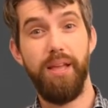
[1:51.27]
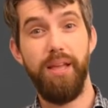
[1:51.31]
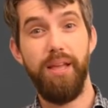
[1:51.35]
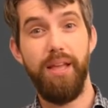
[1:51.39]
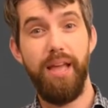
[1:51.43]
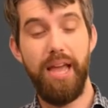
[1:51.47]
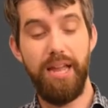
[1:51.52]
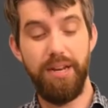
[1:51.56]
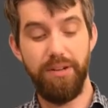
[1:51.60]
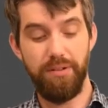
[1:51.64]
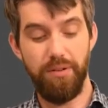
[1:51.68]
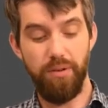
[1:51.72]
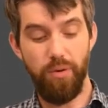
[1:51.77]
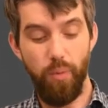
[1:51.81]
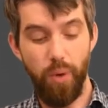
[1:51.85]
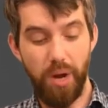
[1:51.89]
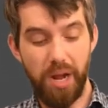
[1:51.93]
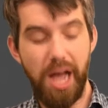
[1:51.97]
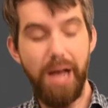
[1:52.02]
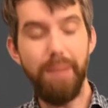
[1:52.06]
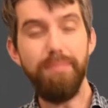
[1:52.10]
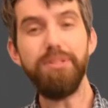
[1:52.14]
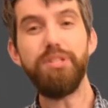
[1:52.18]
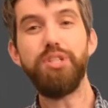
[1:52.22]
And what
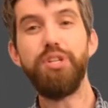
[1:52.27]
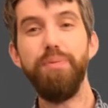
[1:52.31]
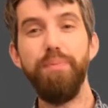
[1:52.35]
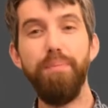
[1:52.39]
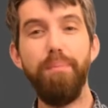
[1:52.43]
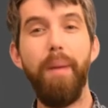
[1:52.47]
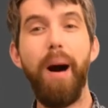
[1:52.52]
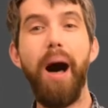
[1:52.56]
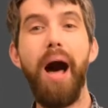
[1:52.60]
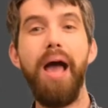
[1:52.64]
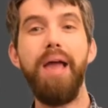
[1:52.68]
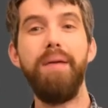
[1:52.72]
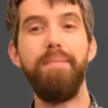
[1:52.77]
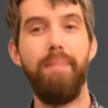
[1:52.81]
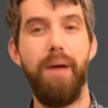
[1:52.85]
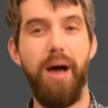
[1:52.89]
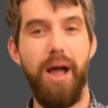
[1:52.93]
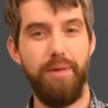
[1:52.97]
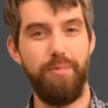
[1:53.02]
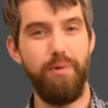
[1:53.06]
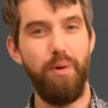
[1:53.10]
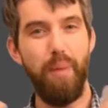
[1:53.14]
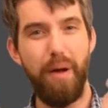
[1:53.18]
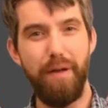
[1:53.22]
comes to my
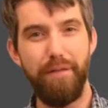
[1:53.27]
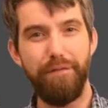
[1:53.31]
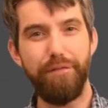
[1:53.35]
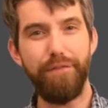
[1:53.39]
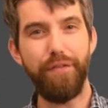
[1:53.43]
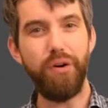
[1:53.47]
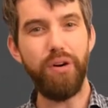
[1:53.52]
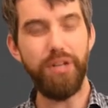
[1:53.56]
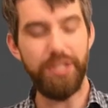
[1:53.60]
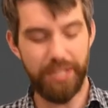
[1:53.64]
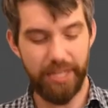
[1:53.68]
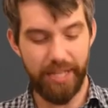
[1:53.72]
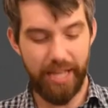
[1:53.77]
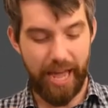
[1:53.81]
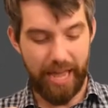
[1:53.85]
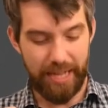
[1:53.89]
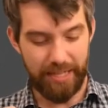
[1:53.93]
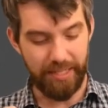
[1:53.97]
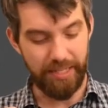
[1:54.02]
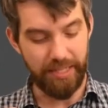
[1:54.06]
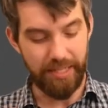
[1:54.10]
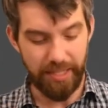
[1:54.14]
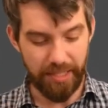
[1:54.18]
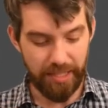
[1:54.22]
mind, what my first
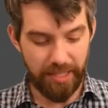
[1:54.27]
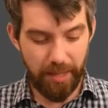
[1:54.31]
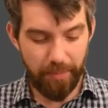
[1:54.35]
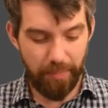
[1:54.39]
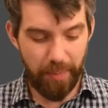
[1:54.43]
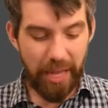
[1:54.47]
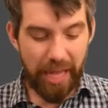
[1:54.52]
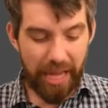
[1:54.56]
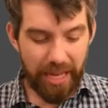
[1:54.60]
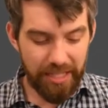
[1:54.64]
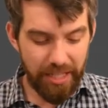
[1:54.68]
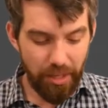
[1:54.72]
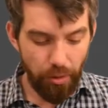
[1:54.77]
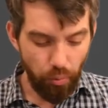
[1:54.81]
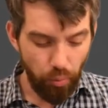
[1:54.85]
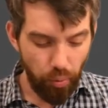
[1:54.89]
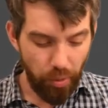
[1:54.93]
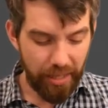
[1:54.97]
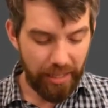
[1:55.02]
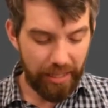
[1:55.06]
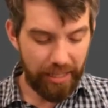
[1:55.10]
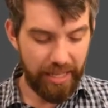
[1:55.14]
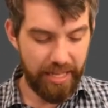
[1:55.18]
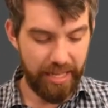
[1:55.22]
guess is that because it
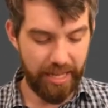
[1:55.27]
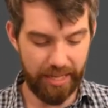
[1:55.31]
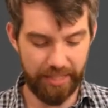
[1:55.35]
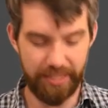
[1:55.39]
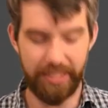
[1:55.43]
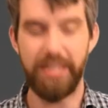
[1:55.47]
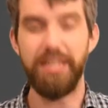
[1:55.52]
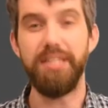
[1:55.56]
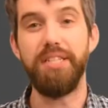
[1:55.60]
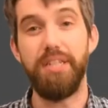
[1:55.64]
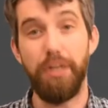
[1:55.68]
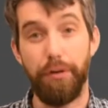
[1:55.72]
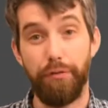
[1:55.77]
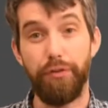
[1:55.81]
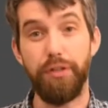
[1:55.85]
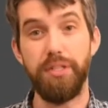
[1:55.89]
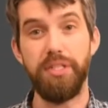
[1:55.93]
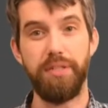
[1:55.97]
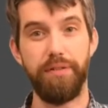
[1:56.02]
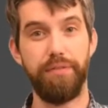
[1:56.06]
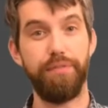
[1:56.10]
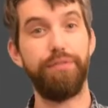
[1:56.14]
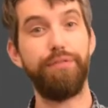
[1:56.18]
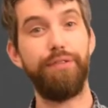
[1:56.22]
really is a difference
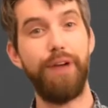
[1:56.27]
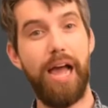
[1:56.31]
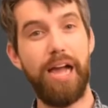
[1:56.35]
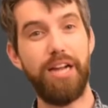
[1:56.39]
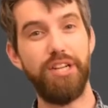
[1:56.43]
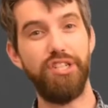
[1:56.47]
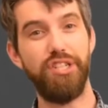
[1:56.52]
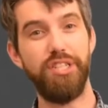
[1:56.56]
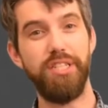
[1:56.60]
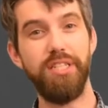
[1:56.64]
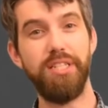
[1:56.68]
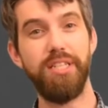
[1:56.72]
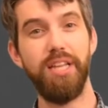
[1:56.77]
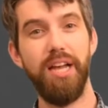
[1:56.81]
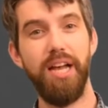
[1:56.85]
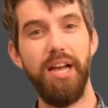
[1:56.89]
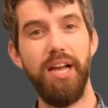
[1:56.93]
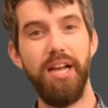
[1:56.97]
of fractions,